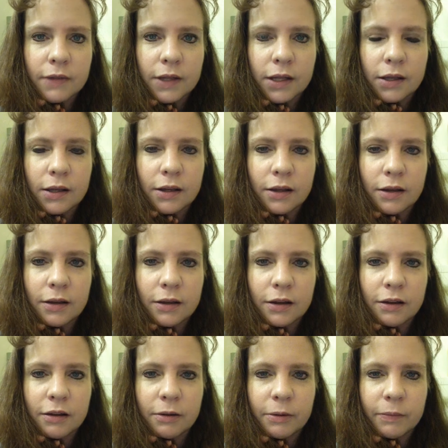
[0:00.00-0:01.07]
and
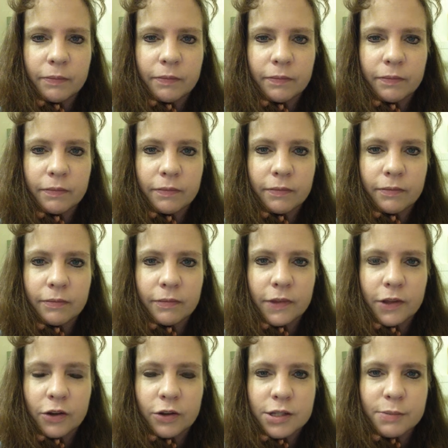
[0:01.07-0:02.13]
um,
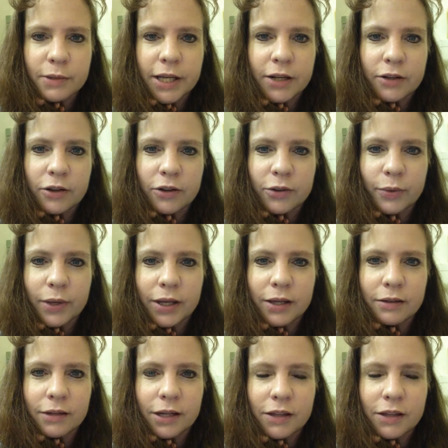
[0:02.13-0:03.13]
I'll explain along the way.